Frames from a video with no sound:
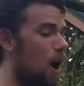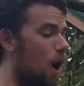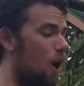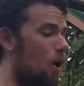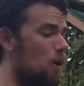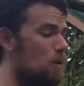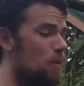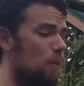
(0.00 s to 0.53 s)

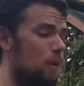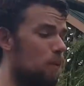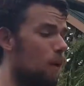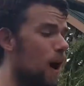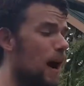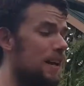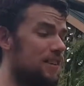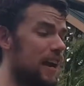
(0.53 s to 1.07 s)
Oh, but
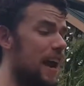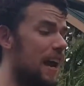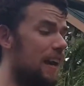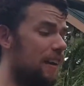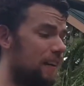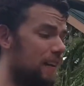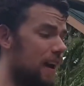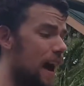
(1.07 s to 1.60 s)
Wyatt's
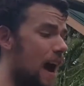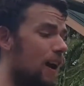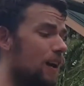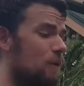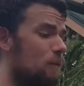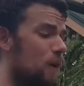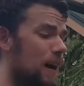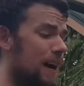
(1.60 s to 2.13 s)
egg, how
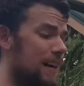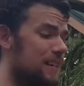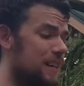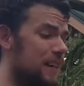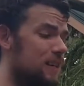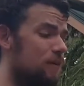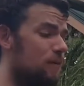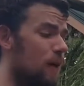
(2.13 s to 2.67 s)
can we
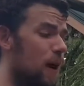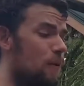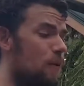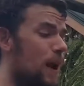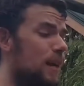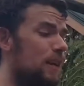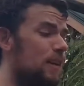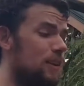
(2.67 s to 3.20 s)
identify
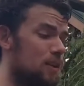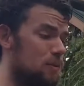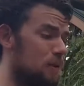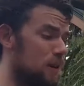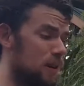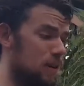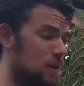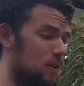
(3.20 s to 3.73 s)
regular
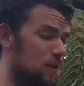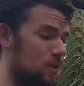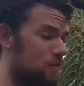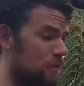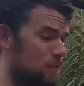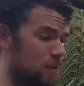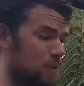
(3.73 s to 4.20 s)
Twitter users from